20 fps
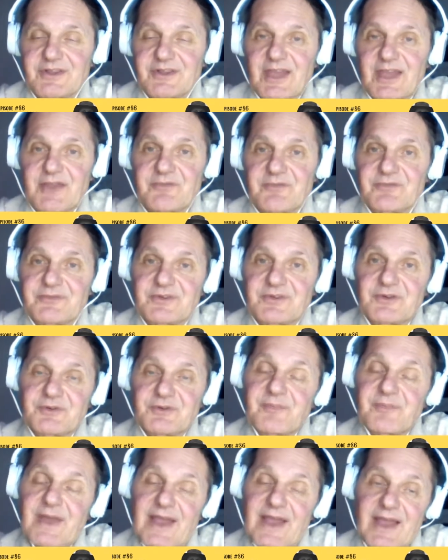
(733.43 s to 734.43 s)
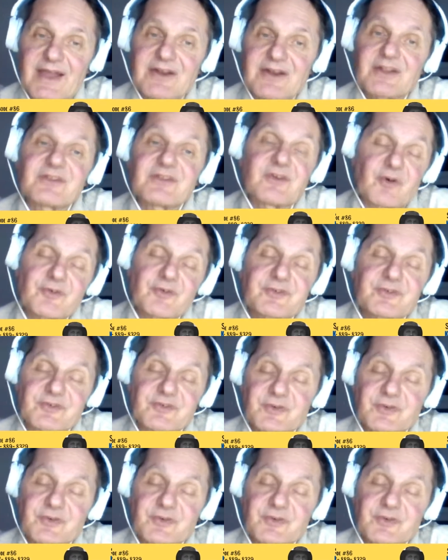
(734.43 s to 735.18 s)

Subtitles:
gave to men and also